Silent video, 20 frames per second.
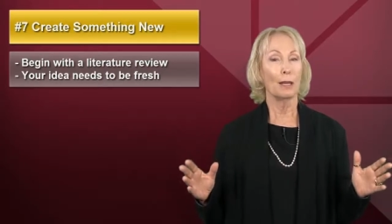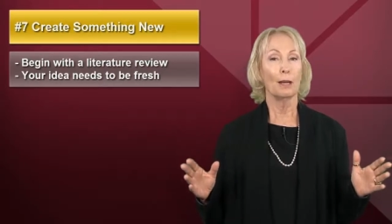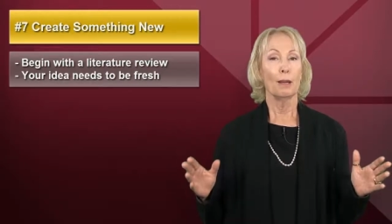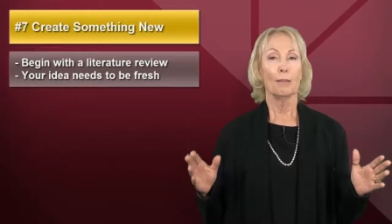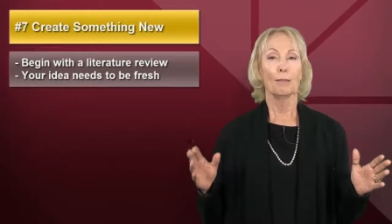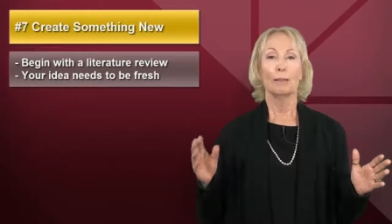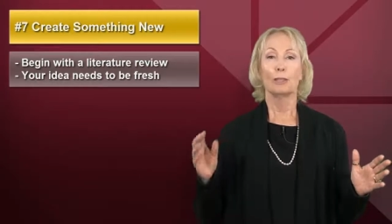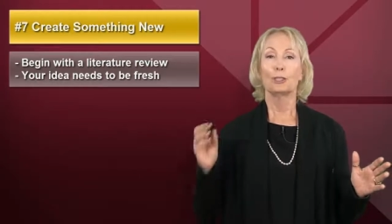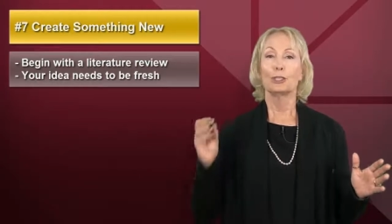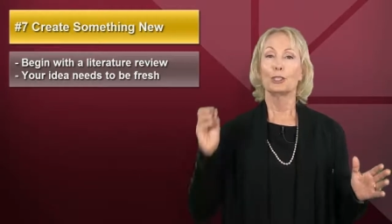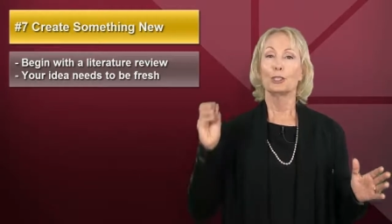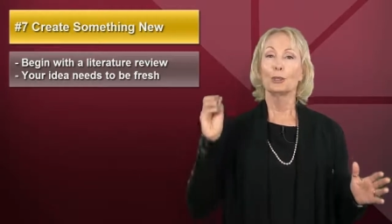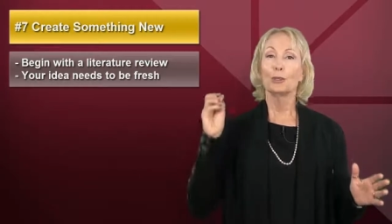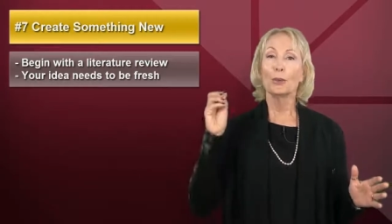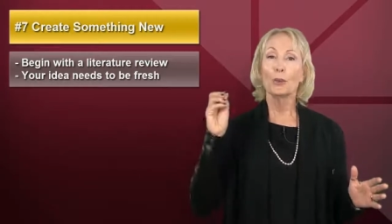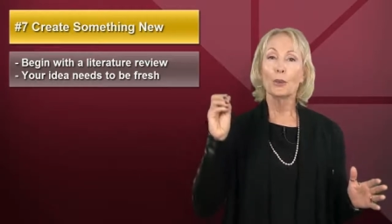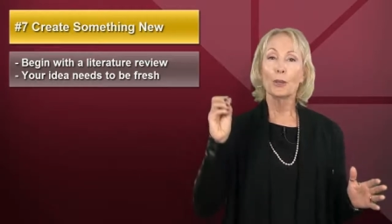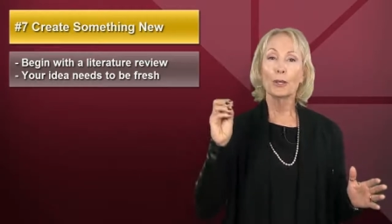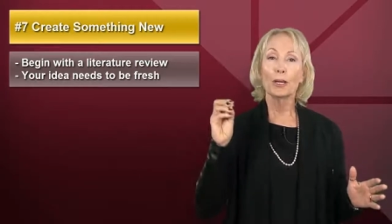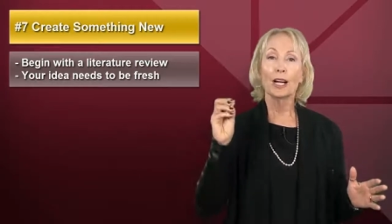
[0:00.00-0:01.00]
But
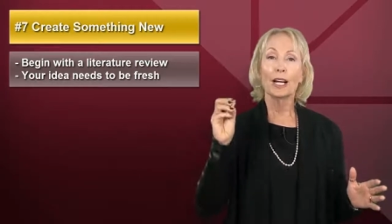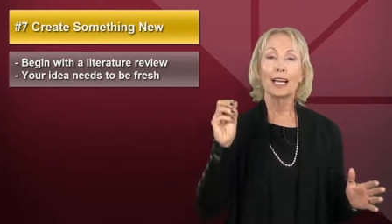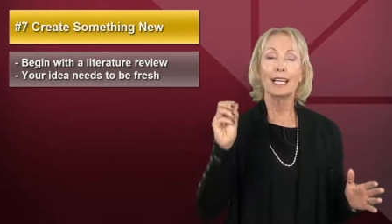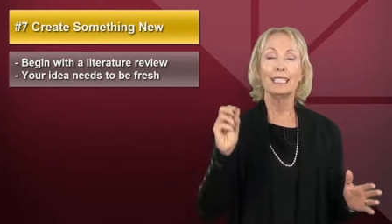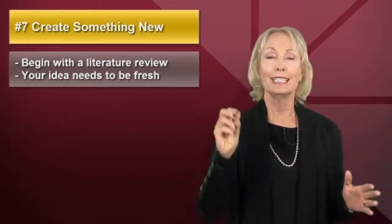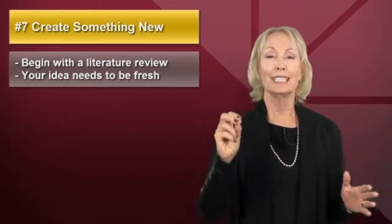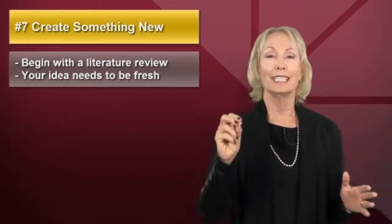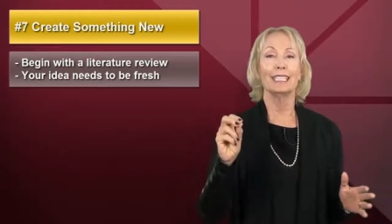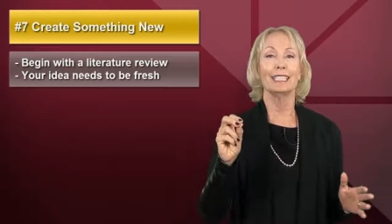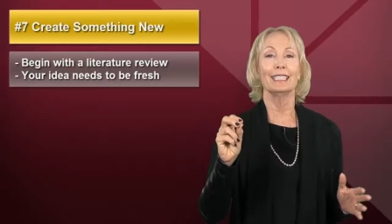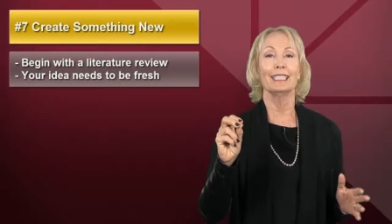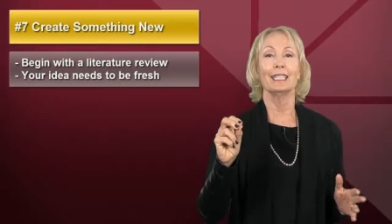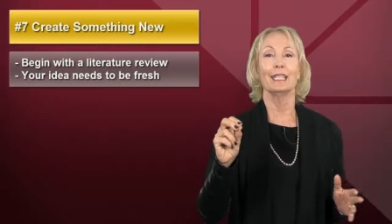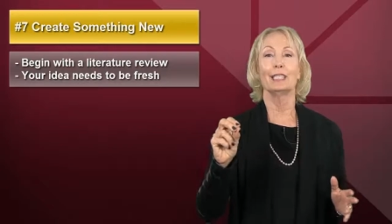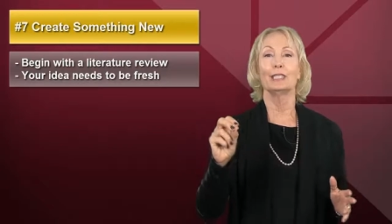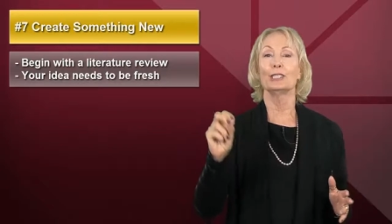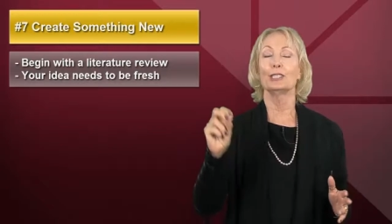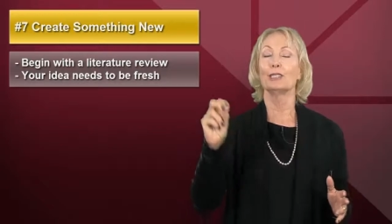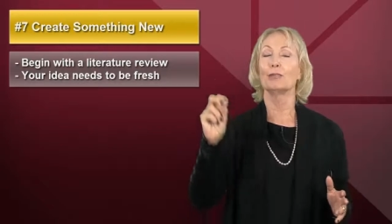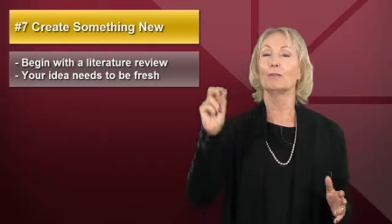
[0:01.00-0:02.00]
your idea
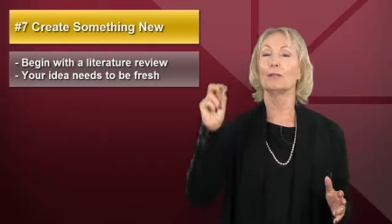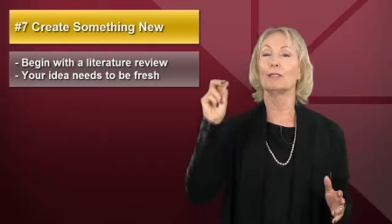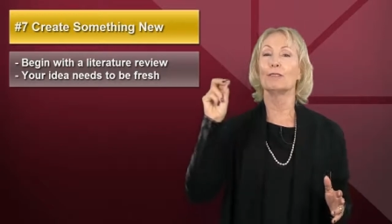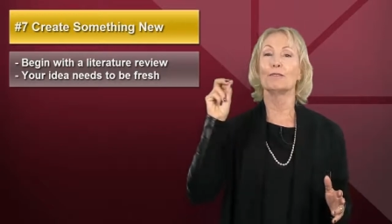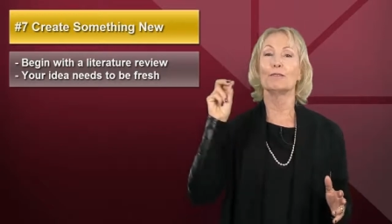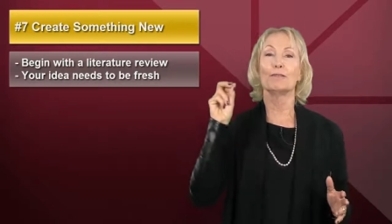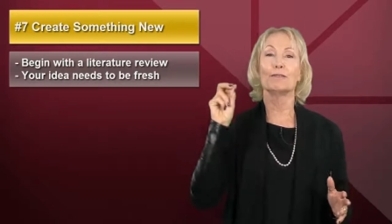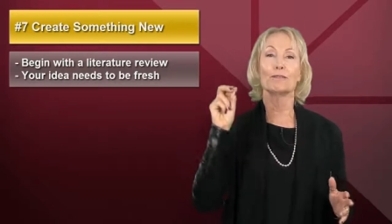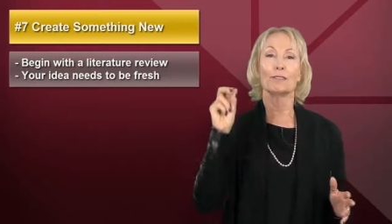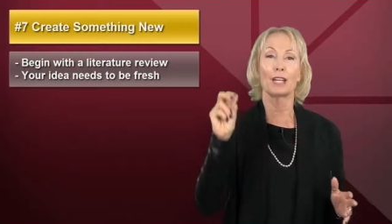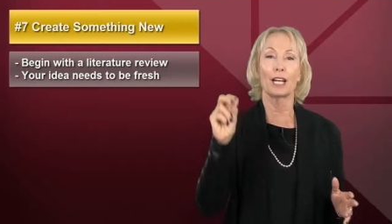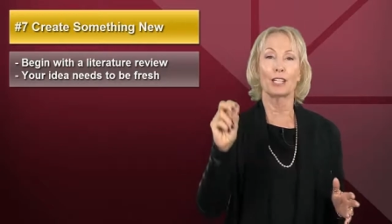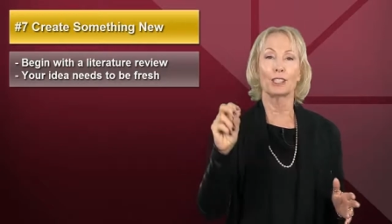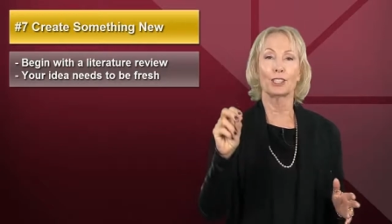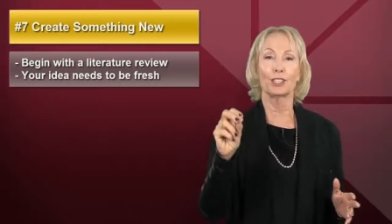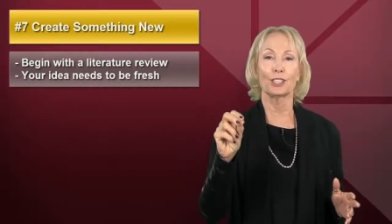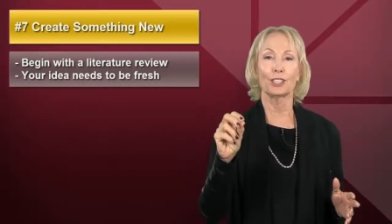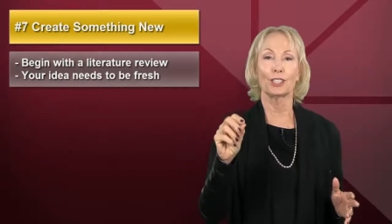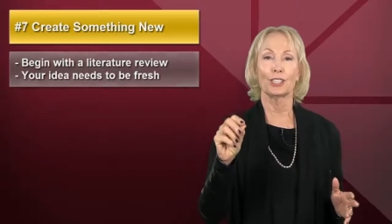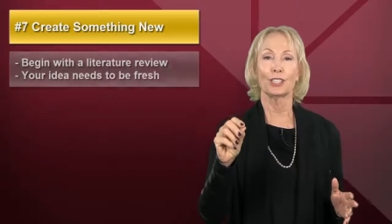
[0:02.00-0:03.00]
needs to be
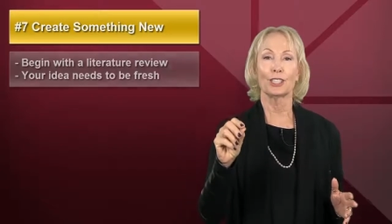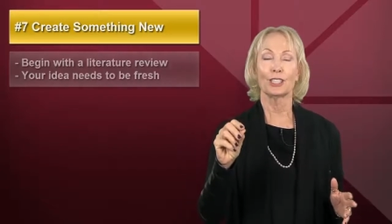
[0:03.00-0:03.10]
fresh.